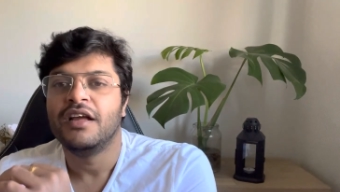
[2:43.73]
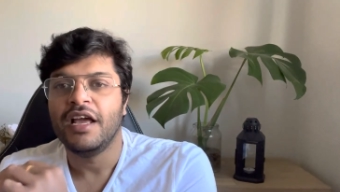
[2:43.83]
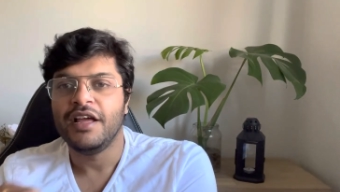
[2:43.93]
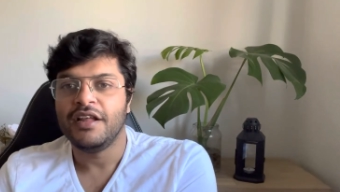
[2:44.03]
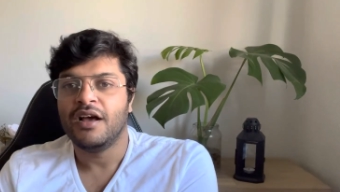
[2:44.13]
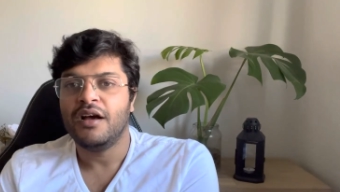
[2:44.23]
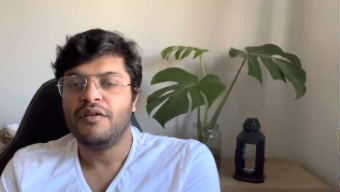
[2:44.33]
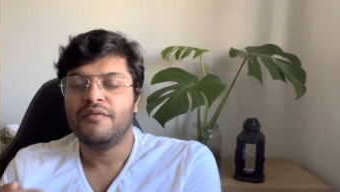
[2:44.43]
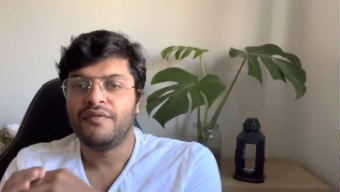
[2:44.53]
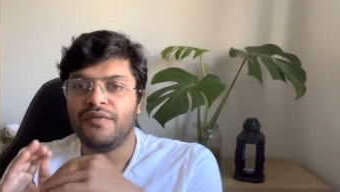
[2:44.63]
area
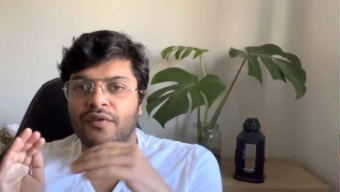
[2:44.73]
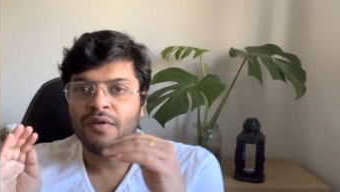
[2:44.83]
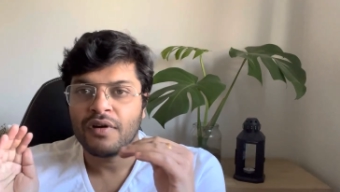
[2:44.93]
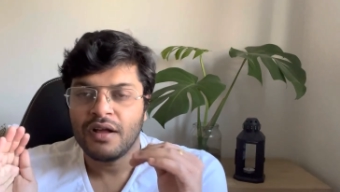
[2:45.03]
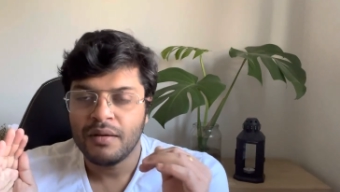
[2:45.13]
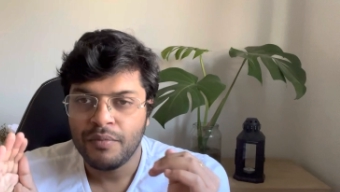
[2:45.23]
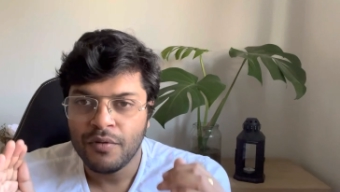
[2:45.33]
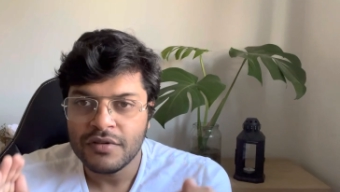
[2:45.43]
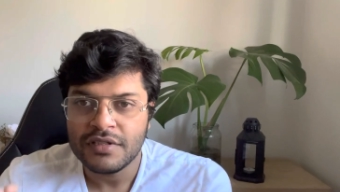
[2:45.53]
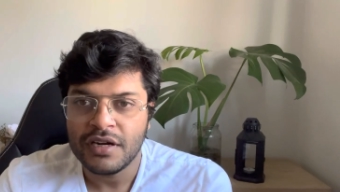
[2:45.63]
for
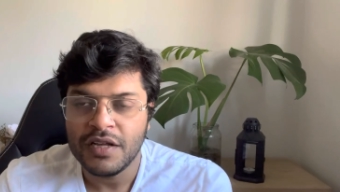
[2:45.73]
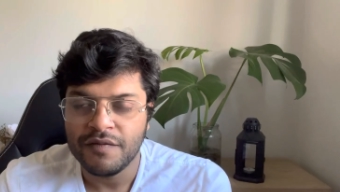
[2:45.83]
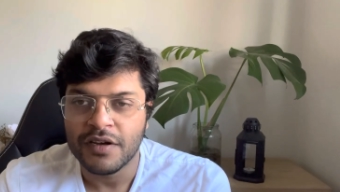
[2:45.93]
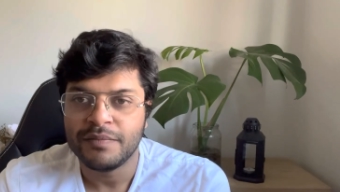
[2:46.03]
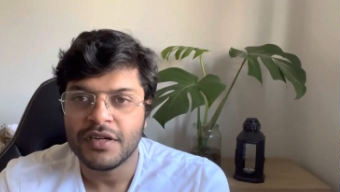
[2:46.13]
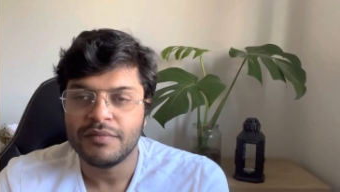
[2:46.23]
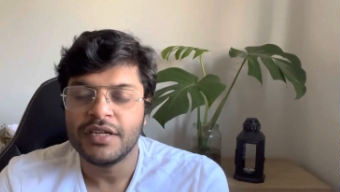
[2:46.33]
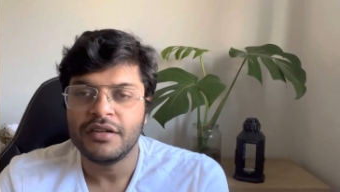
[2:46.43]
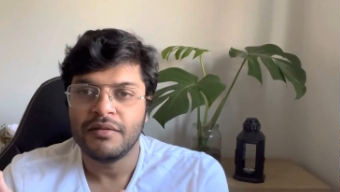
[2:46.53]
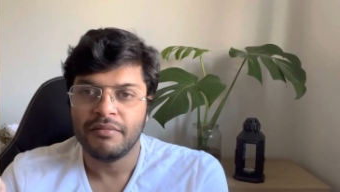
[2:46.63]
post-study work
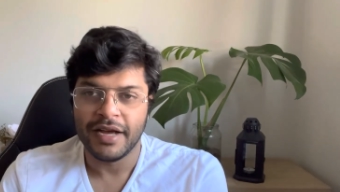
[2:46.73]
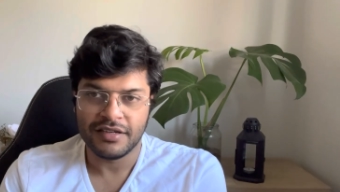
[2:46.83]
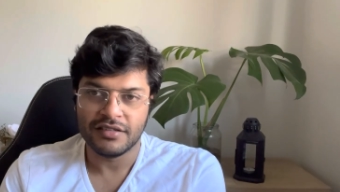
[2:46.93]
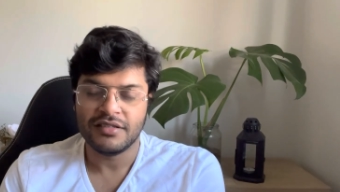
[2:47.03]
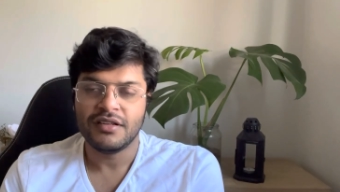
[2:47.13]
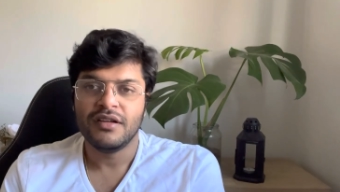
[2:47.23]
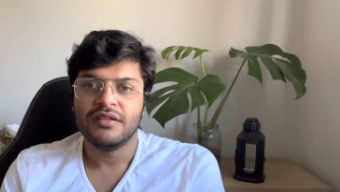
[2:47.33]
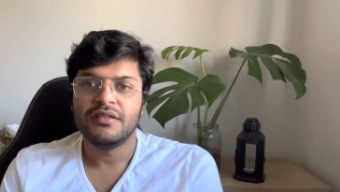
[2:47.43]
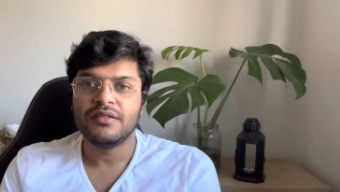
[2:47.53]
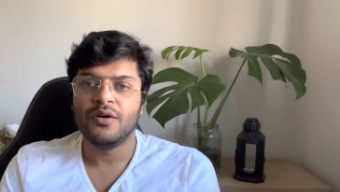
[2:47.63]
permit matters
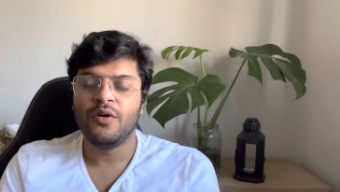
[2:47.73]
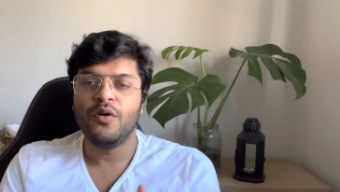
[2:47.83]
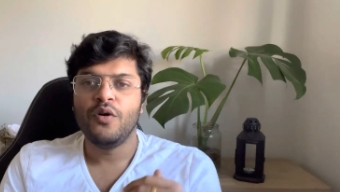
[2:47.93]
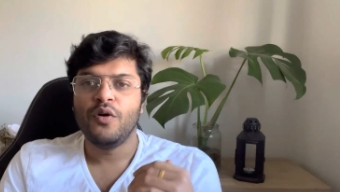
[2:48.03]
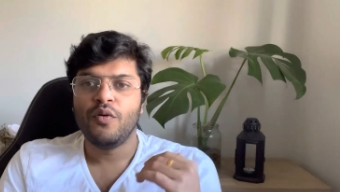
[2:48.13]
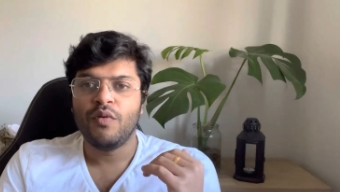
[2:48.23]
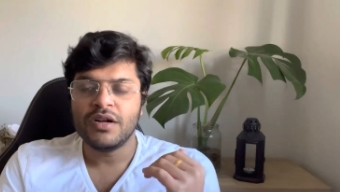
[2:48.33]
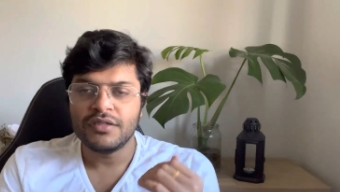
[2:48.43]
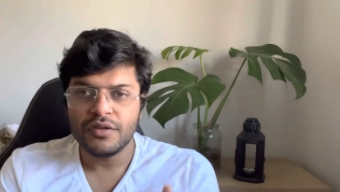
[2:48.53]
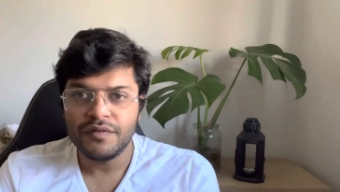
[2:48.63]
so
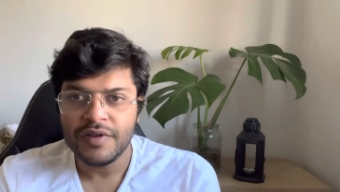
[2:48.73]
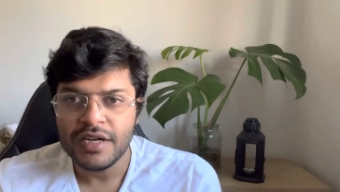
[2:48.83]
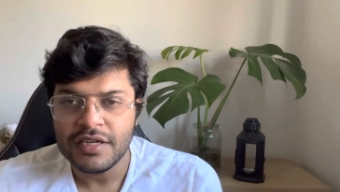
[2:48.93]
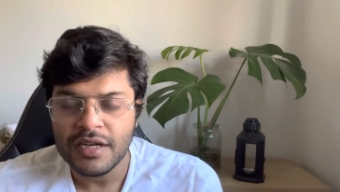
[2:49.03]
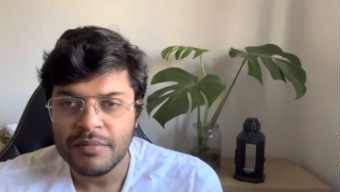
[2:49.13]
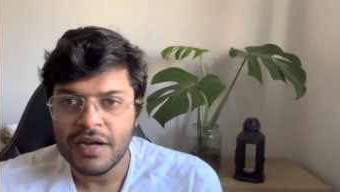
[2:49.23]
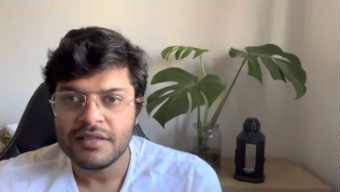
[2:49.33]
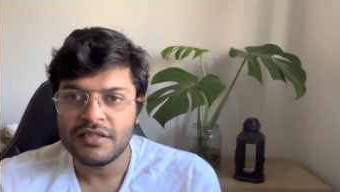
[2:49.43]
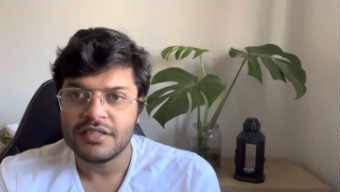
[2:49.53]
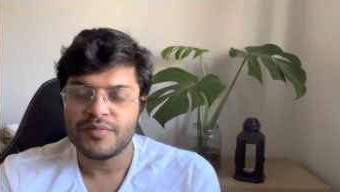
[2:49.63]
once you finish a
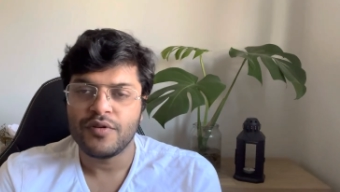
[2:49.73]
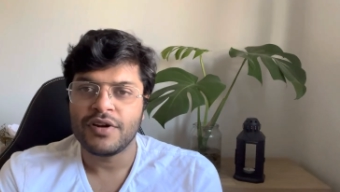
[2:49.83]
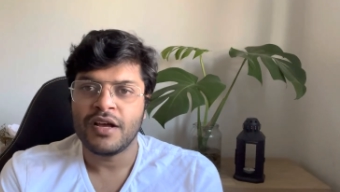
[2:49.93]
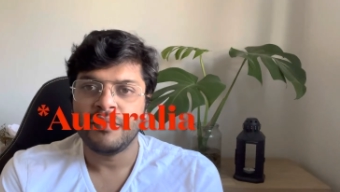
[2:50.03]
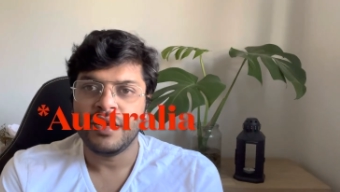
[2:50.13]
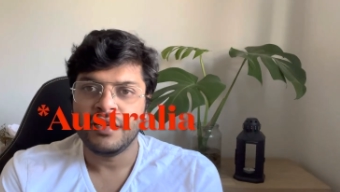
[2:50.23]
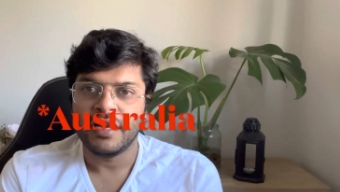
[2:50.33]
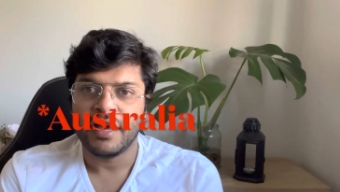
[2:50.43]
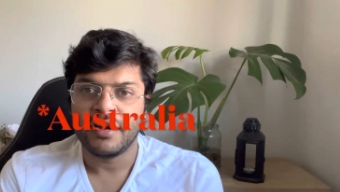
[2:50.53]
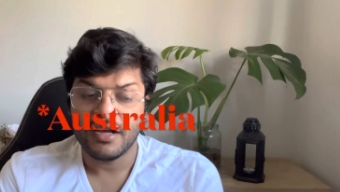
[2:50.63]
master's program in
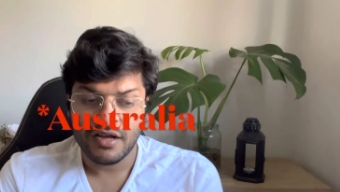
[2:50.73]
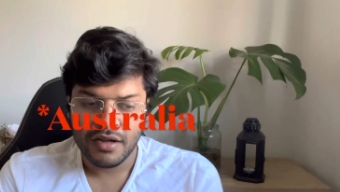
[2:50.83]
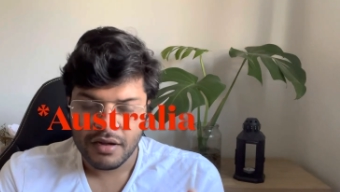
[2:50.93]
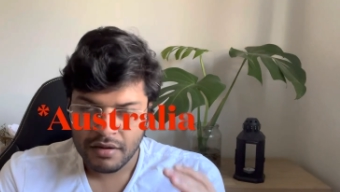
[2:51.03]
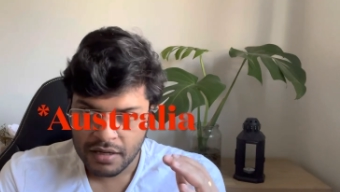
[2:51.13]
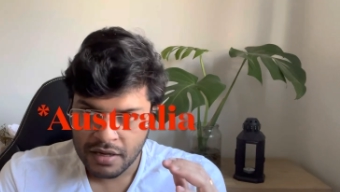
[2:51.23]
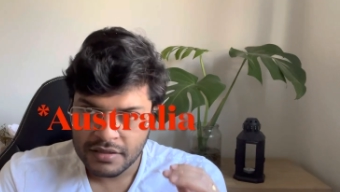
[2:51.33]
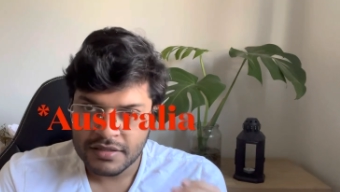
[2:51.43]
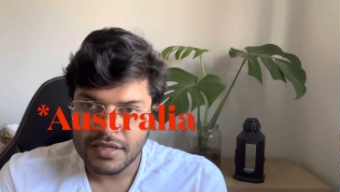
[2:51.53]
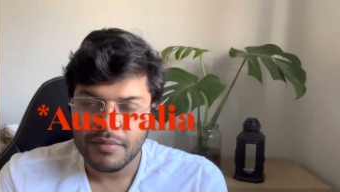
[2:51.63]
Canada uh,
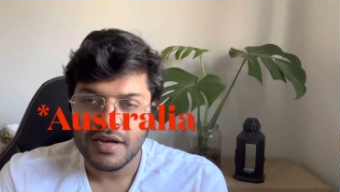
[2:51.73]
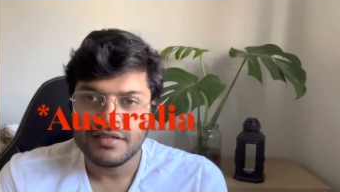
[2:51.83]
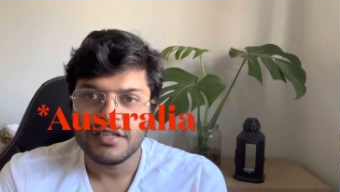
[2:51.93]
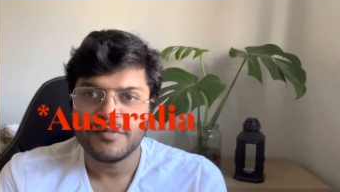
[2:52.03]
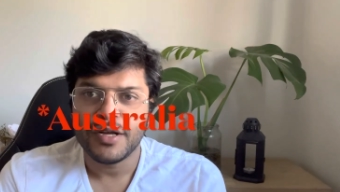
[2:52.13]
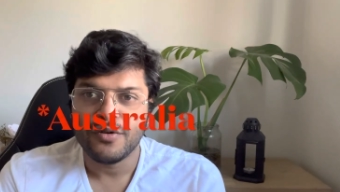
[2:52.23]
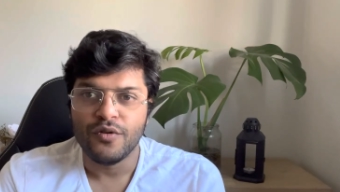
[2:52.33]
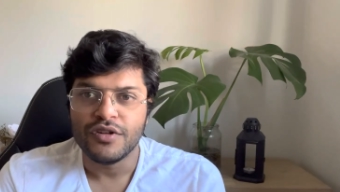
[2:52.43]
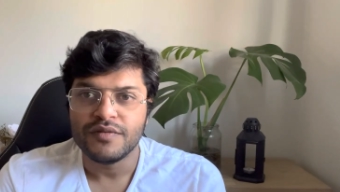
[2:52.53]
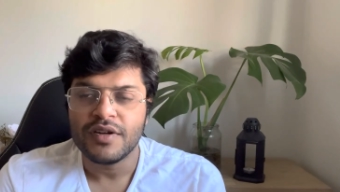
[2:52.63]
this is a master's by
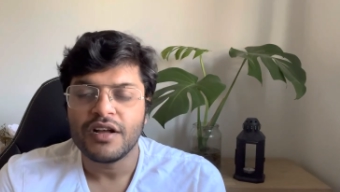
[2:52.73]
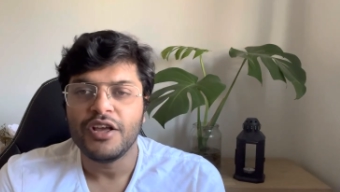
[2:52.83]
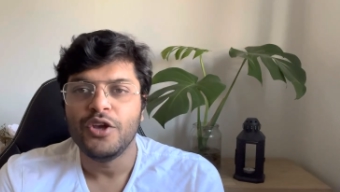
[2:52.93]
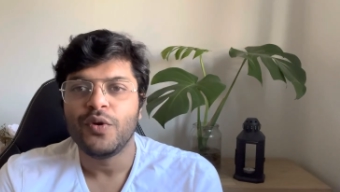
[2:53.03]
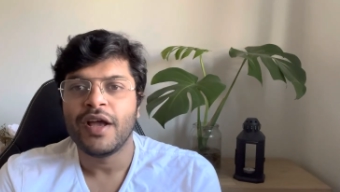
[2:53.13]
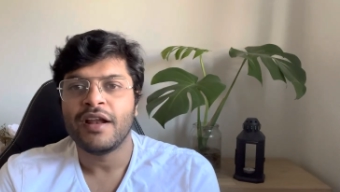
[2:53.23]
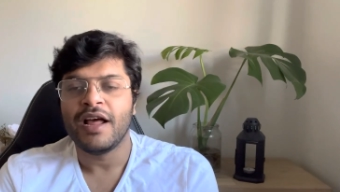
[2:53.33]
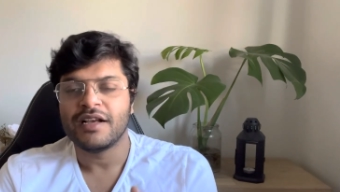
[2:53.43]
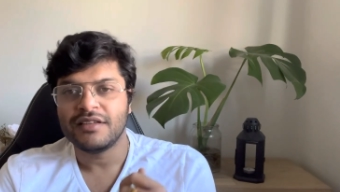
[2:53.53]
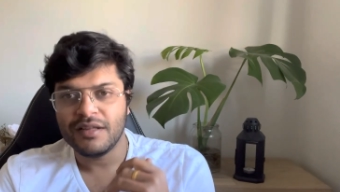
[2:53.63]
coursework you can
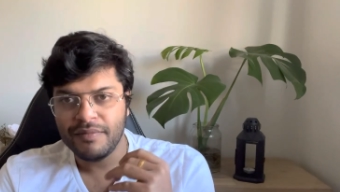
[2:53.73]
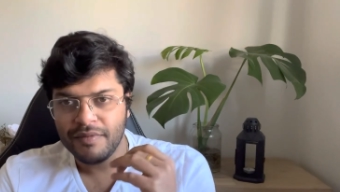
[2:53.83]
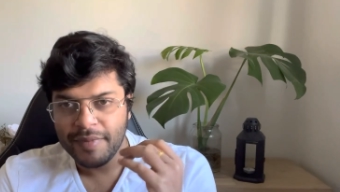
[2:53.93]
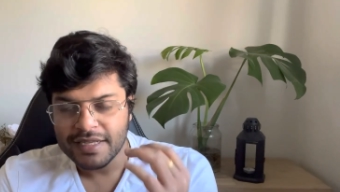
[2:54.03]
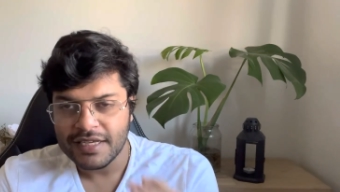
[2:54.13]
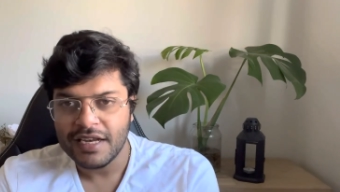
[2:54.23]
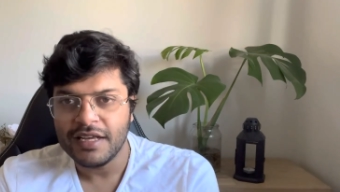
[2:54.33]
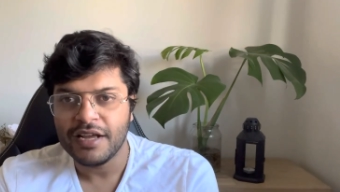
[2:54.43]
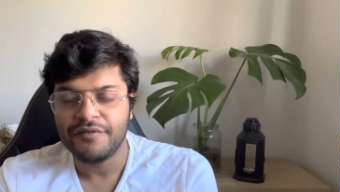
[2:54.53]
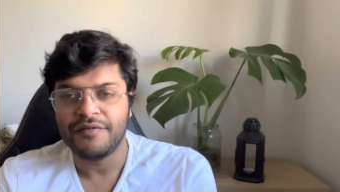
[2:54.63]
actually basically
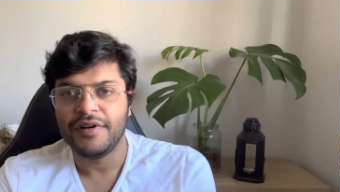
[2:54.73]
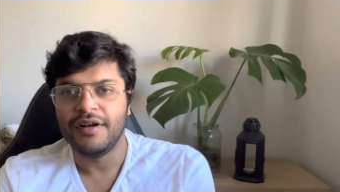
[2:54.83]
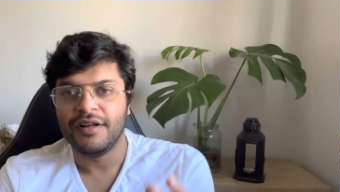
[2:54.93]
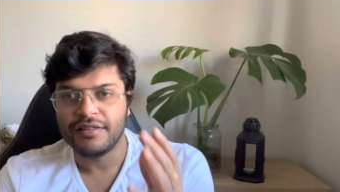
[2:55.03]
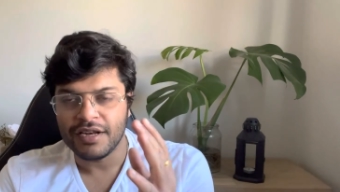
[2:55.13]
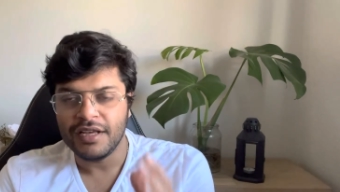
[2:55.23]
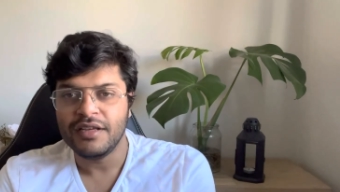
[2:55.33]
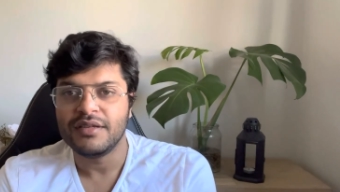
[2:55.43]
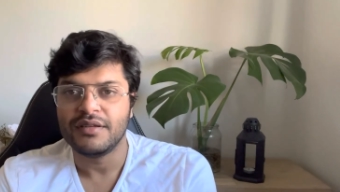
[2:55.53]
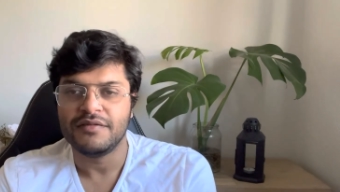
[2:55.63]
get uh, three
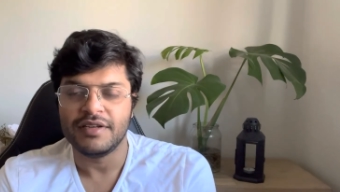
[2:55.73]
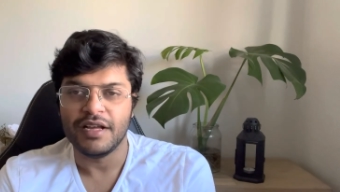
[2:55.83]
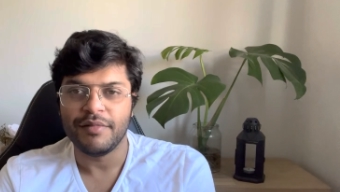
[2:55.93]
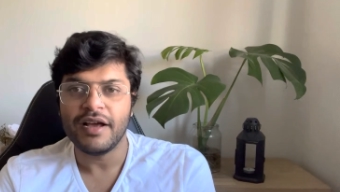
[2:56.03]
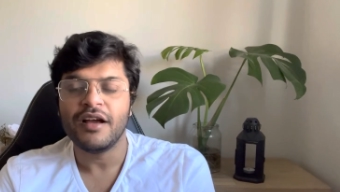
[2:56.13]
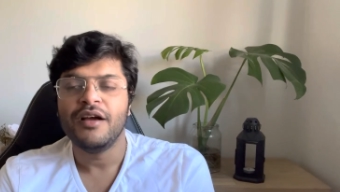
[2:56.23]
years of stay back